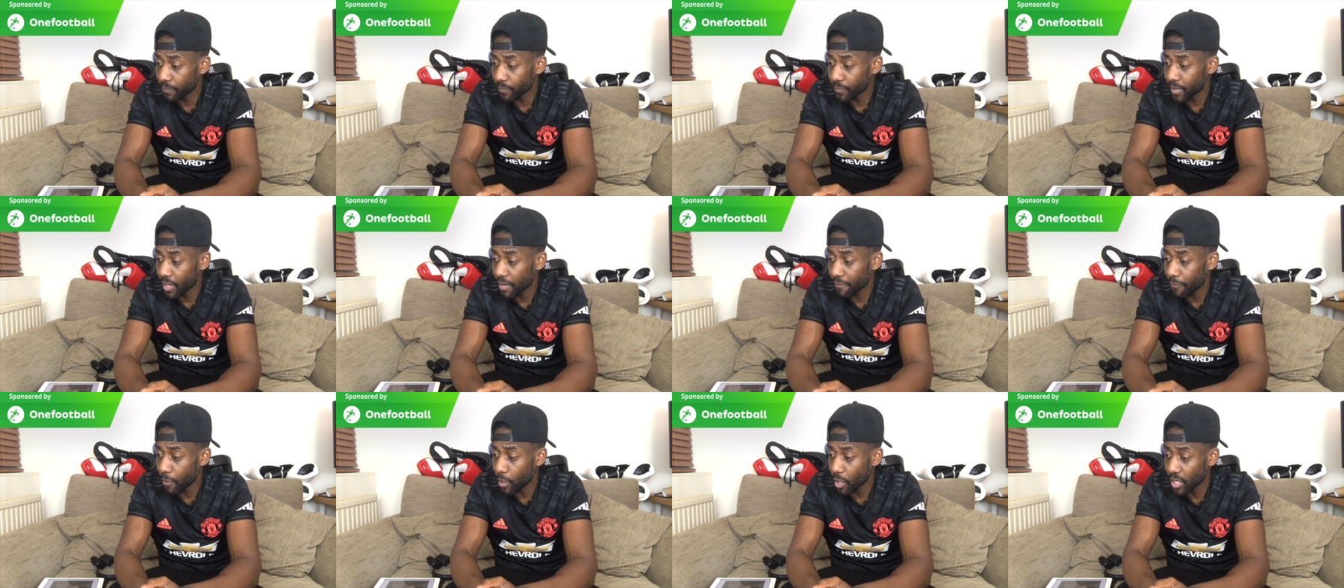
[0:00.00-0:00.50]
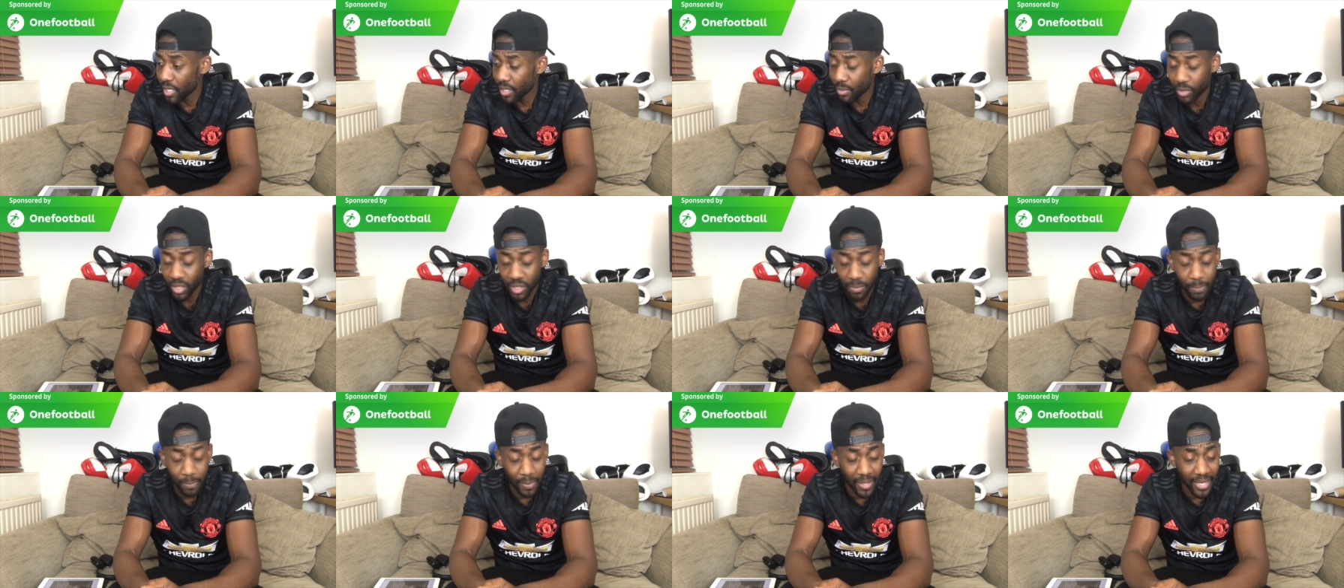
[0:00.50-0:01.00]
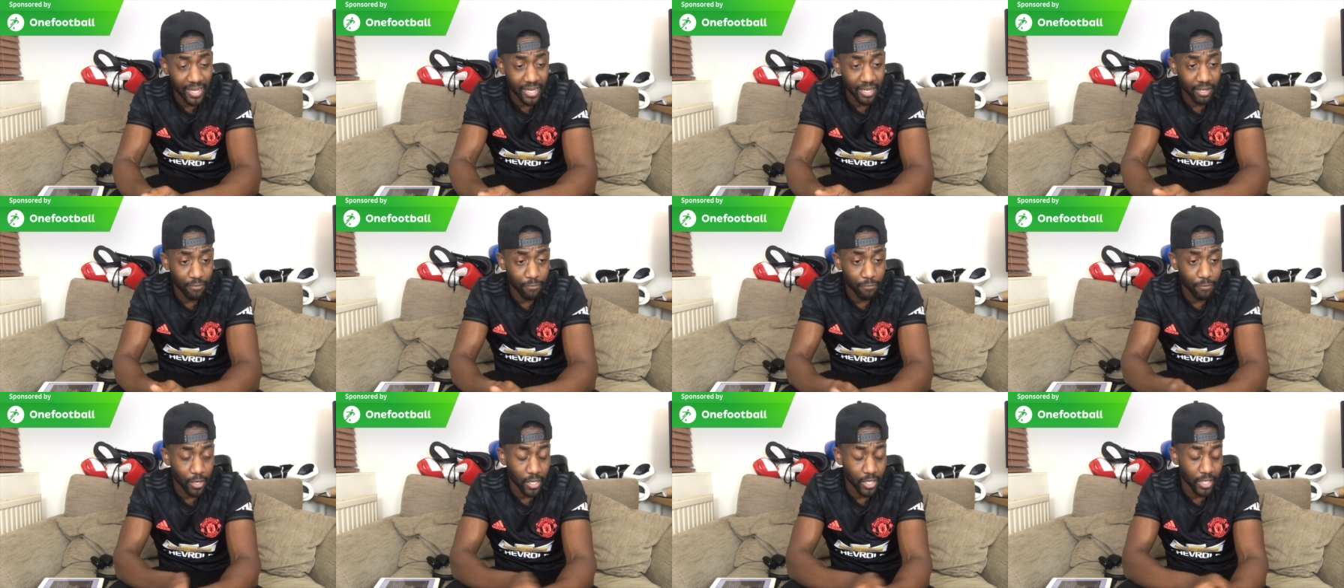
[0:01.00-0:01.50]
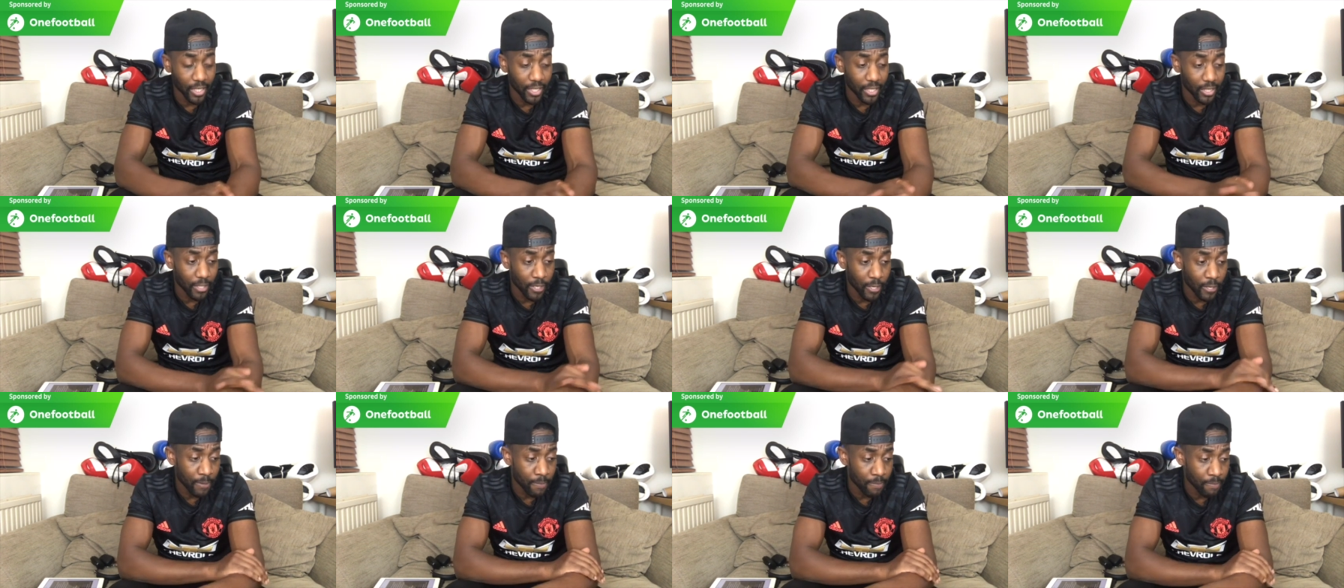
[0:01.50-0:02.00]
If Oli was playing fucking
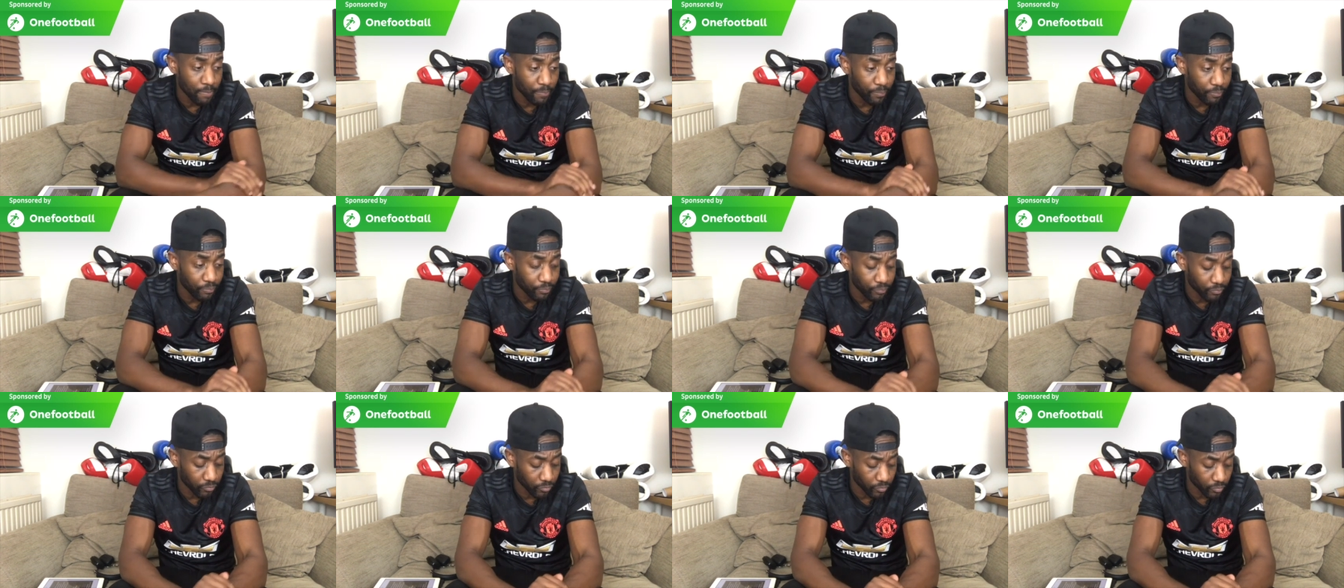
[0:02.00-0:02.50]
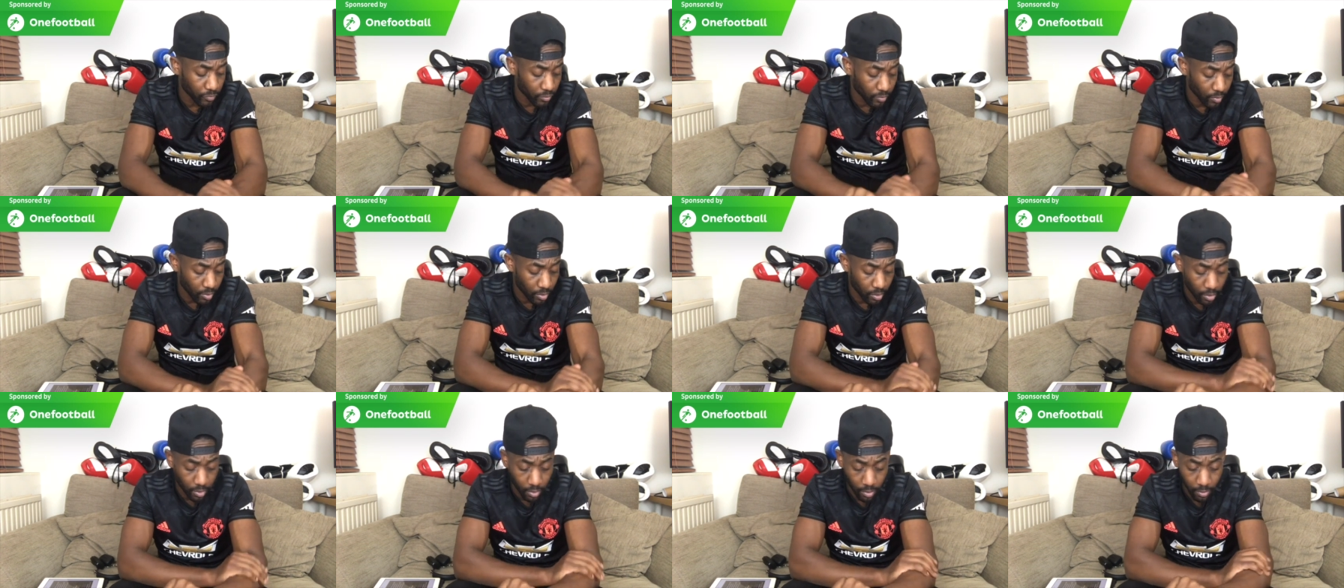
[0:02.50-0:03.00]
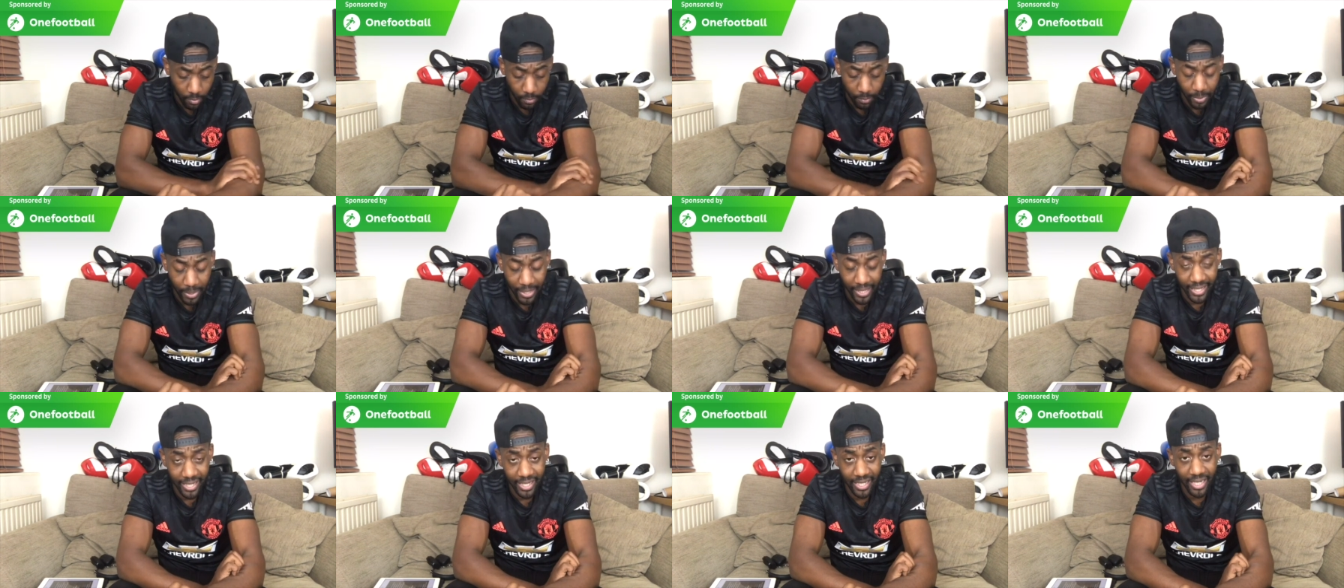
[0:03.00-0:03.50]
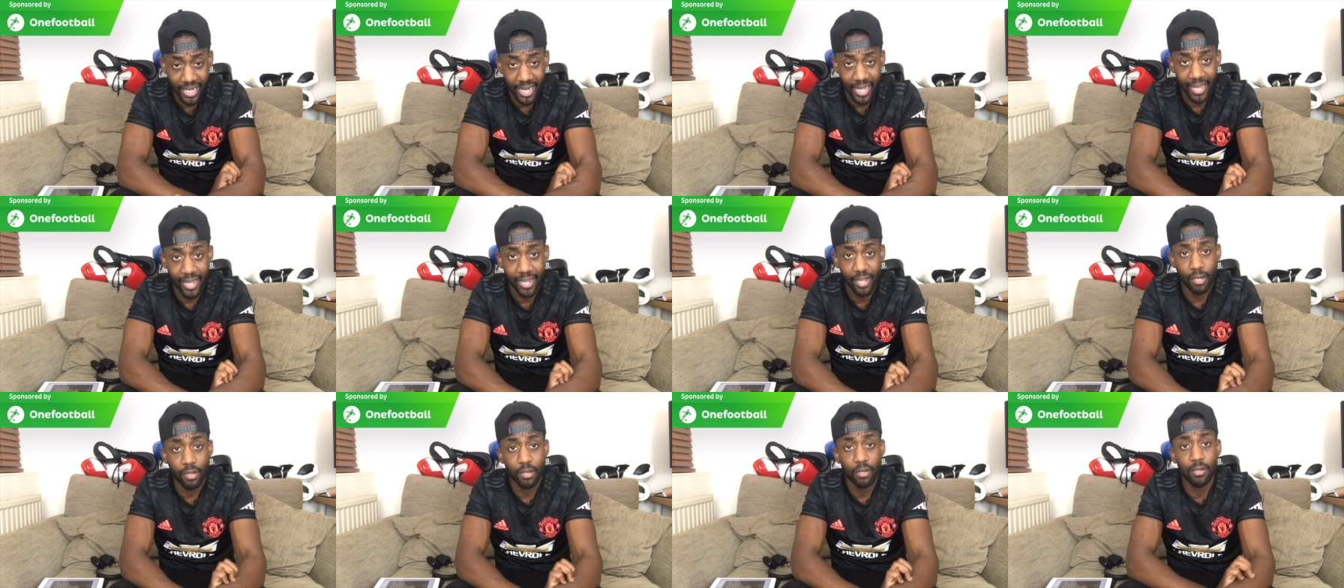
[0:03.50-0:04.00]
um playing
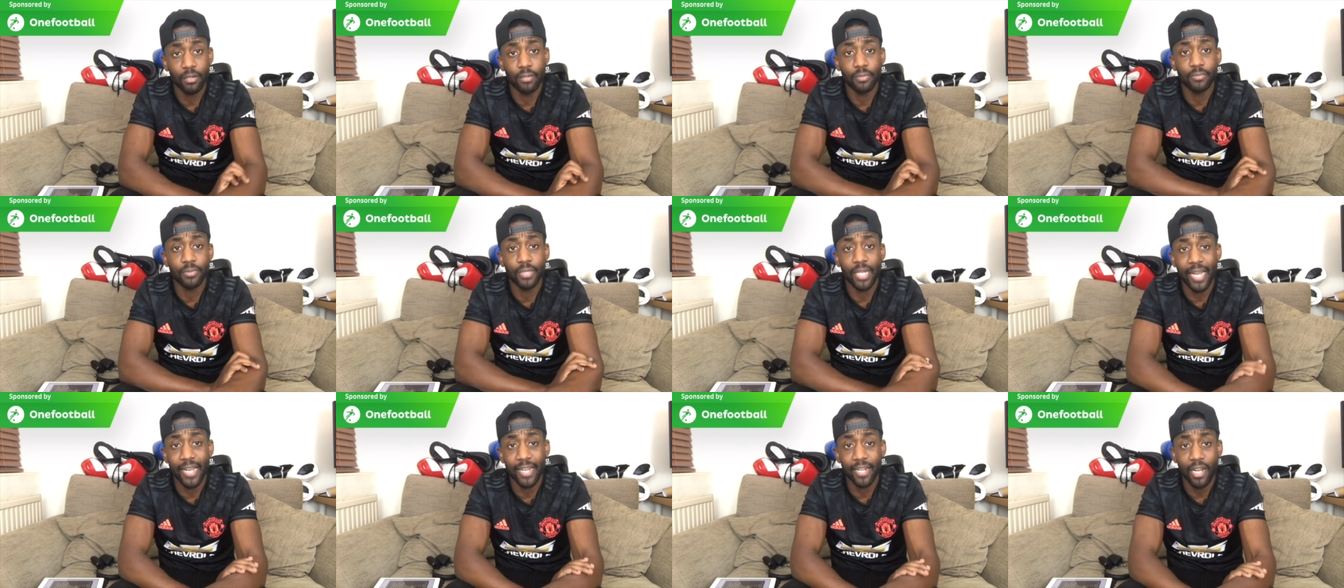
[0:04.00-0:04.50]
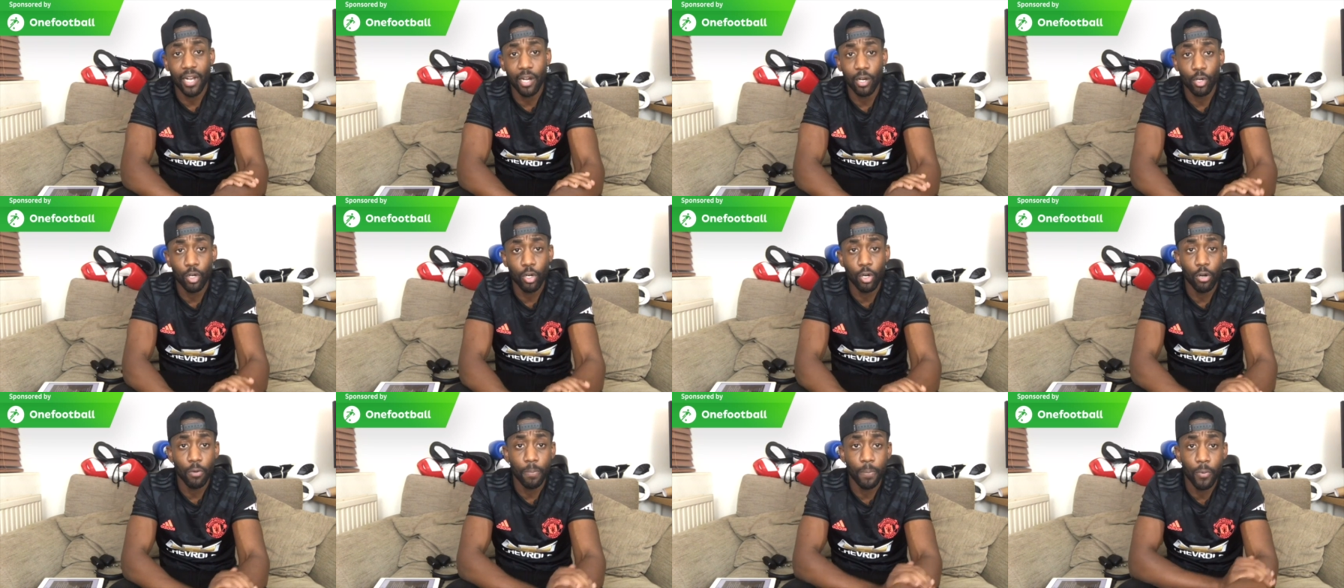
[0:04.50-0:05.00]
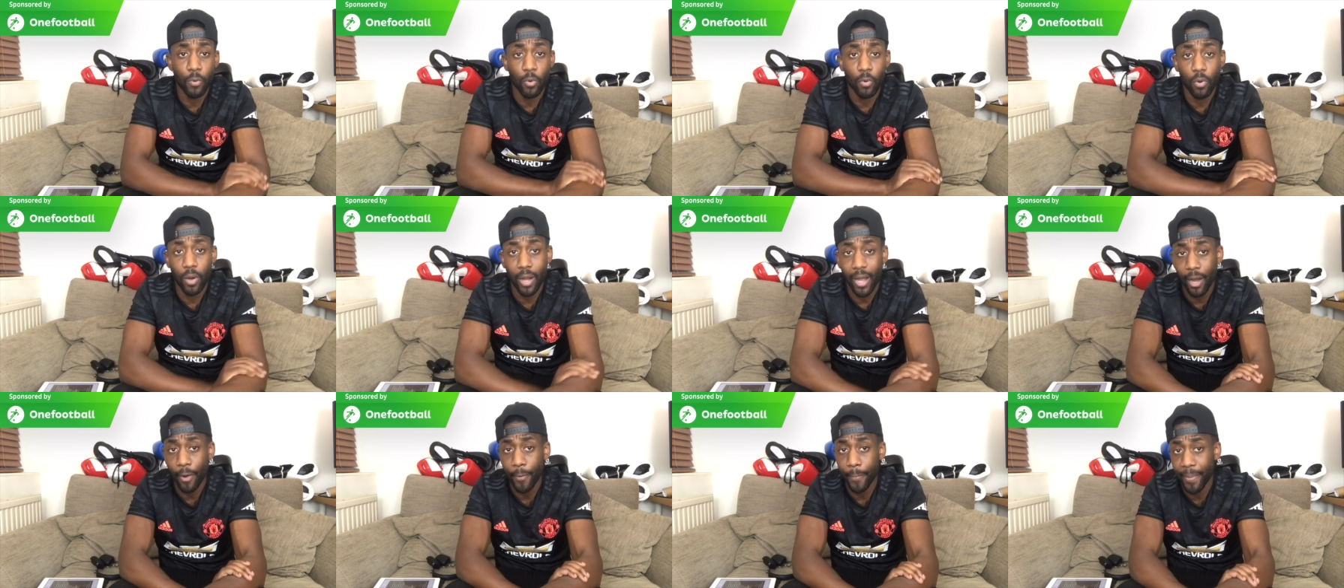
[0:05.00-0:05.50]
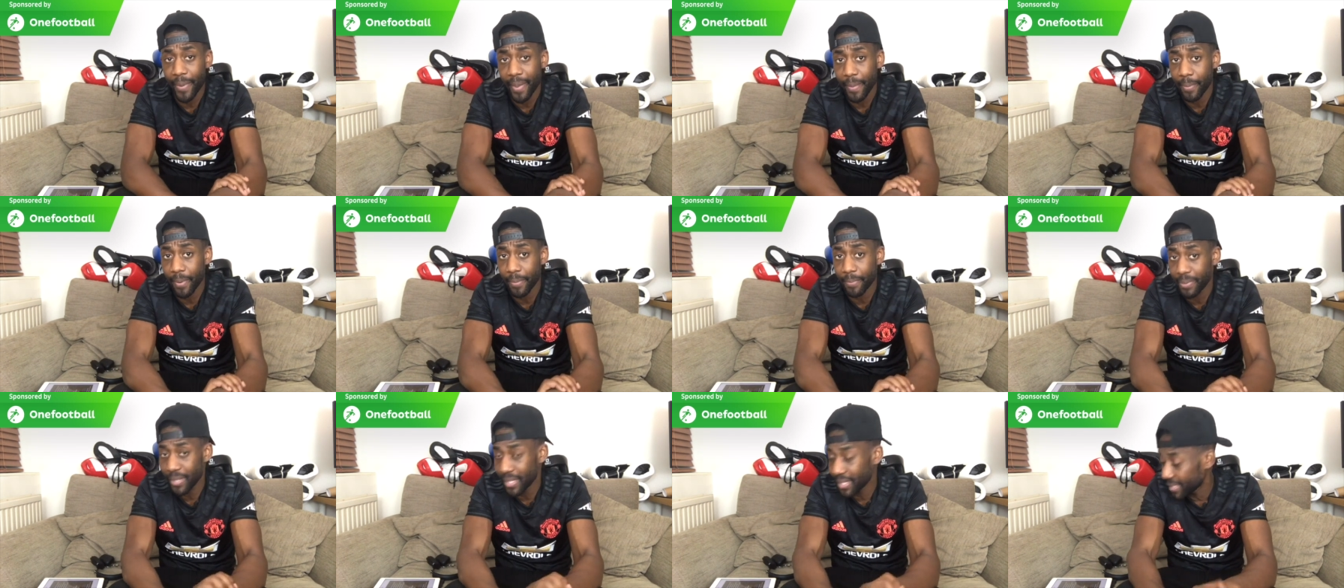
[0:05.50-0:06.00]
like like how Klopp or how Pep are
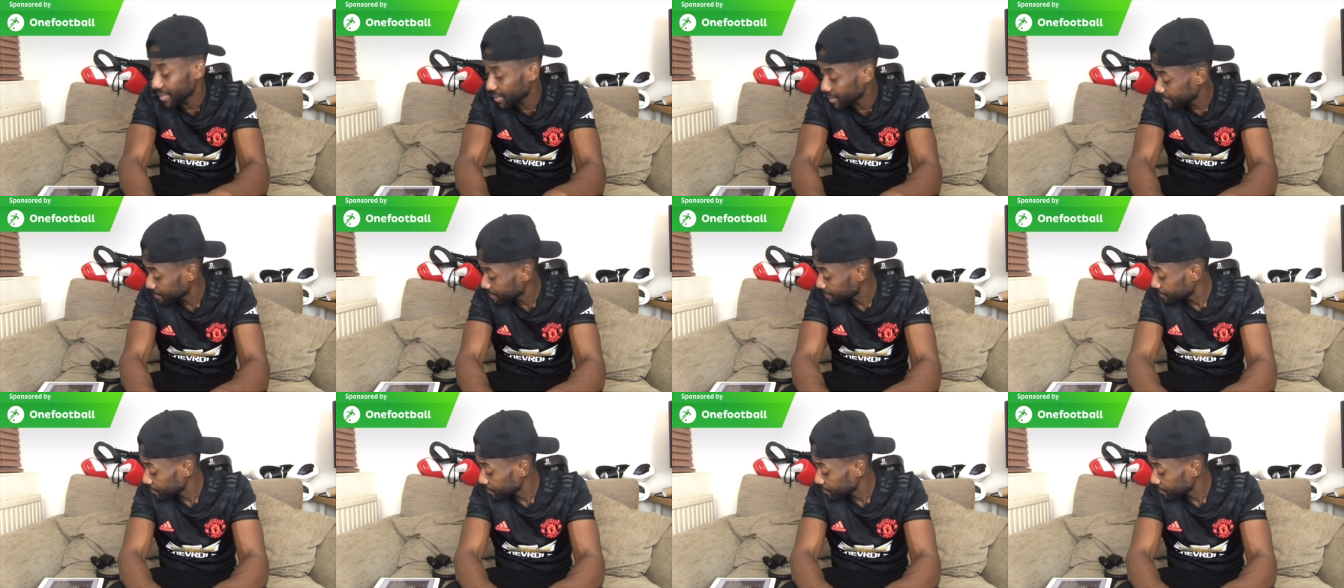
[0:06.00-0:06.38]
playing,